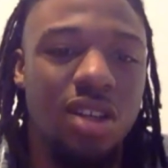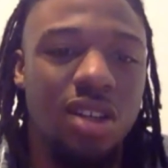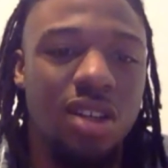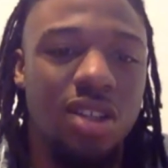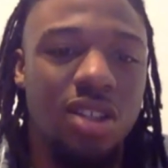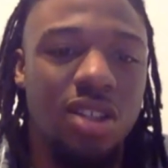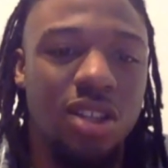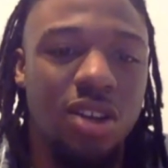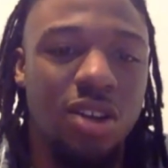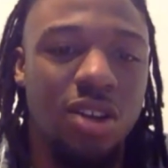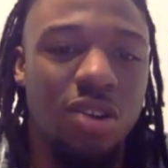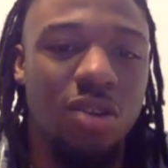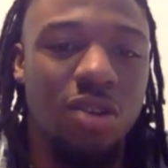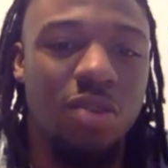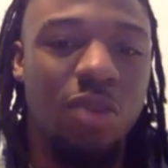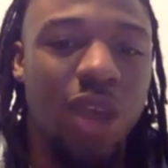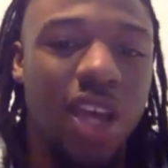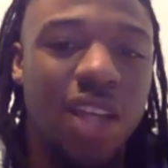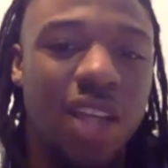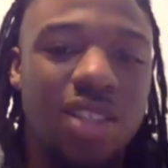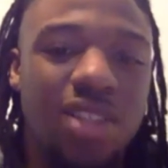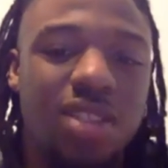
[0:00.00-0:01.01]
So
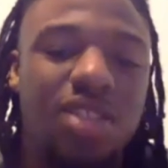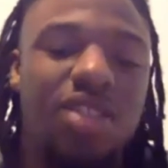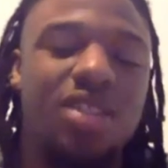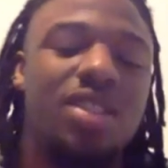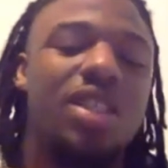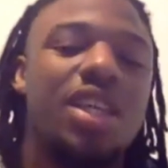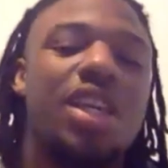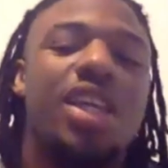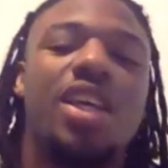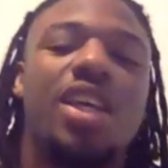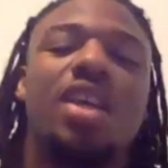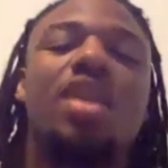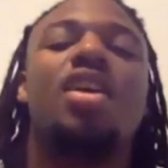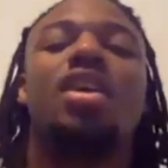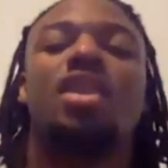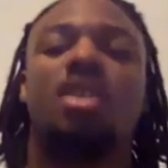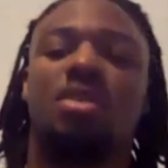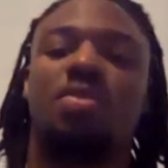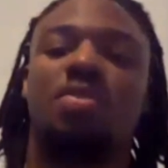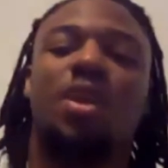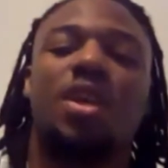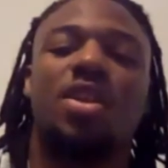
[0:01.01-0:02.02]
patience is key,
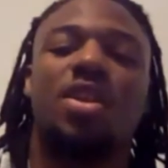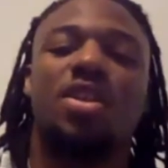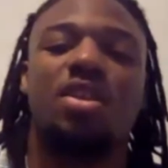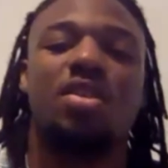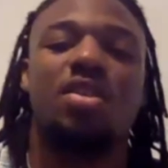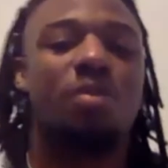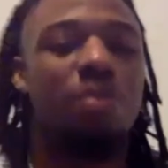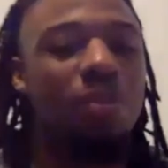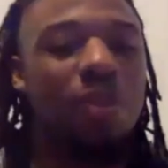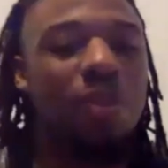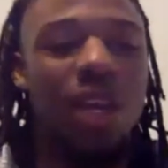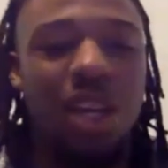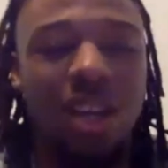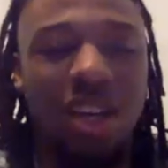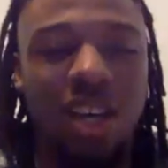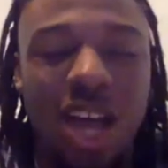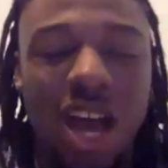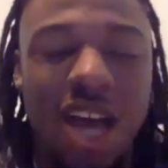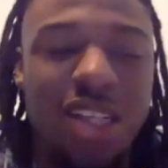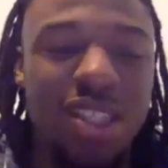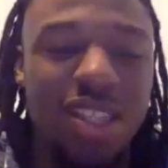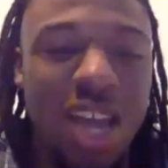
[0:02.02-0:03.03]
especially being a
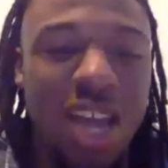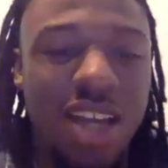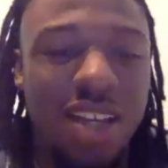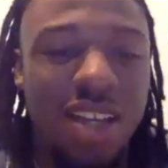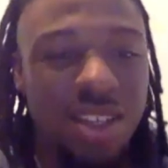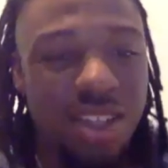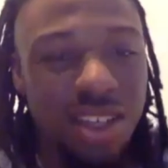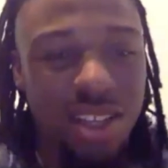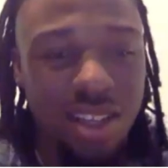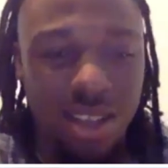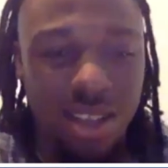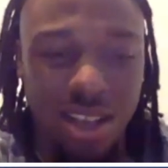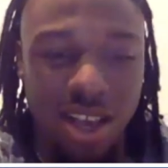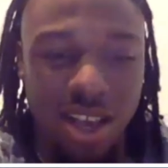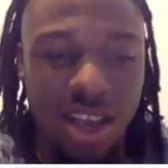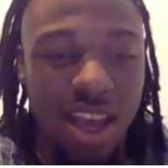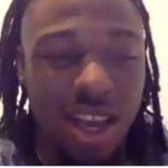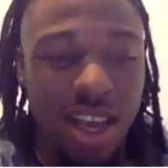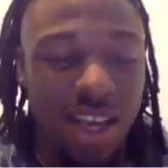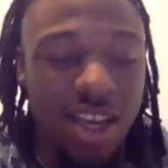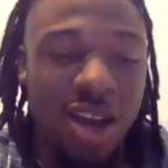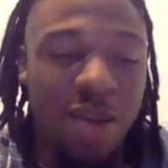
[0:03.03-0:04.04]
college athlete
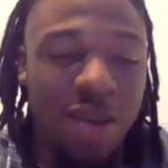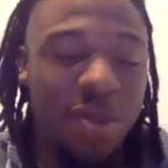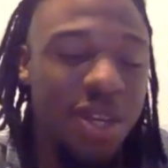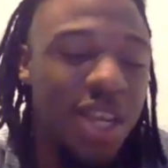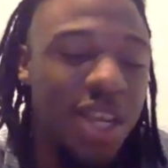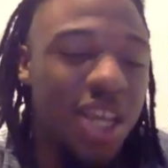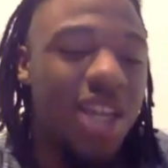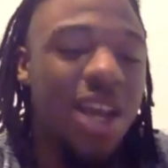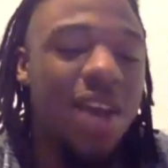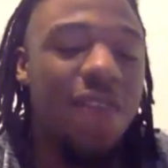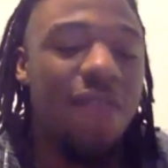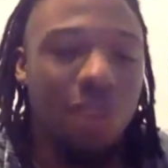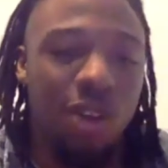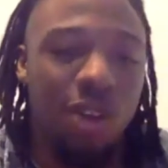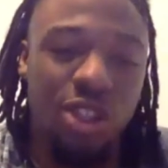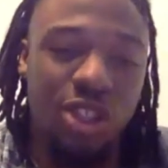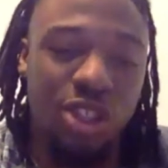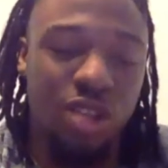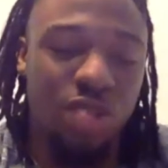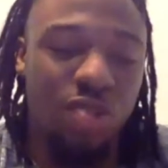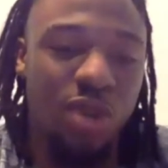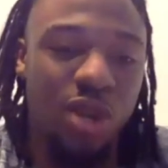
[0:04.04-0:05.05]
and coming in that
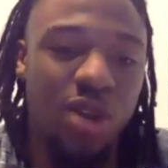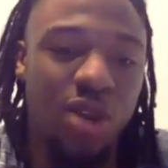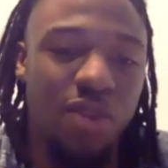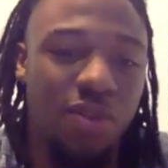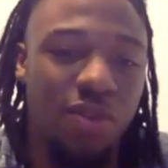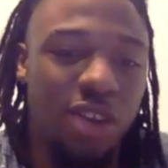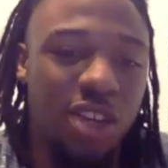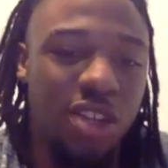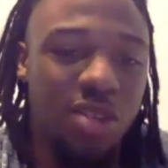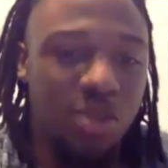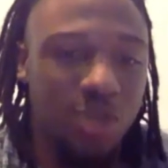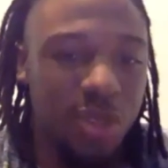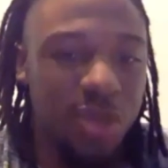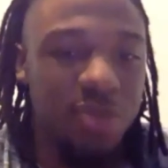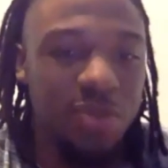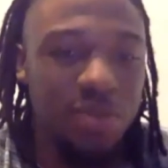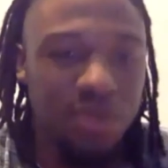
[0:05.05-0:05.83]
first year being a freshman.